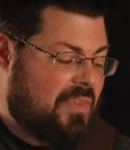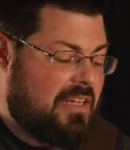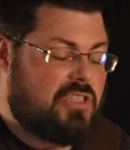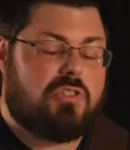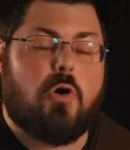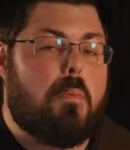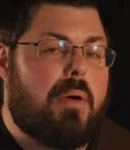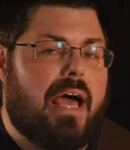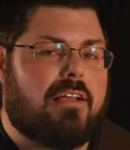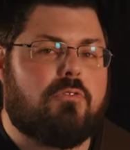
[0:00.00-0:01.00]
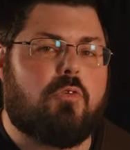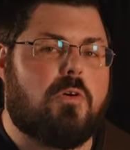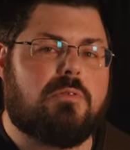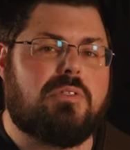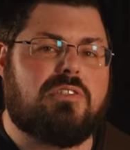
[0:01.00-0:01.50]
and just go back and
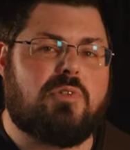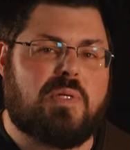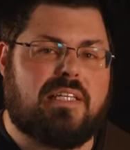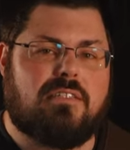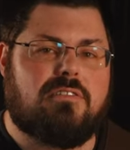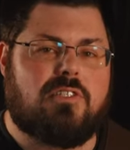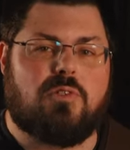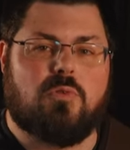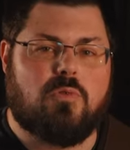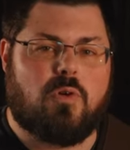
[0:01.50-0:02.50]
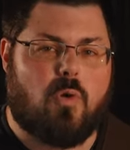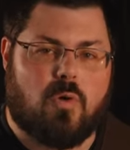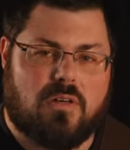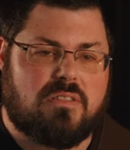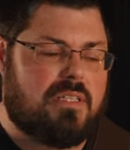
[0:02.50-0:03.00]
forth between two
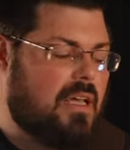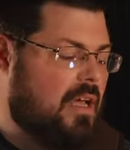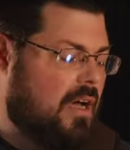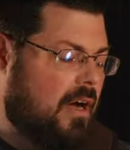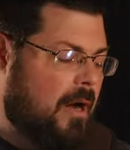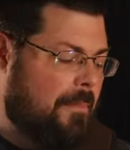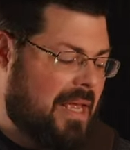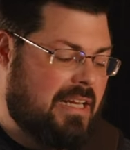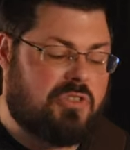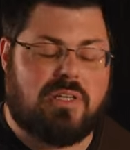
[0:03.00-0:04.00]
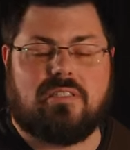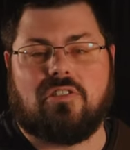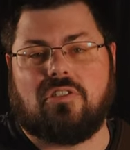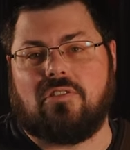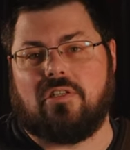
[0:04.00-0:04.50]
chords, um, any
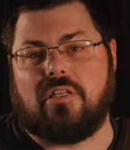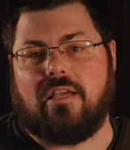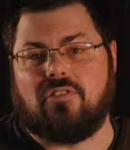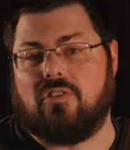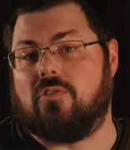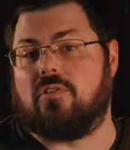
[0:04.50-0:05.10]
transitions you're going to have to do.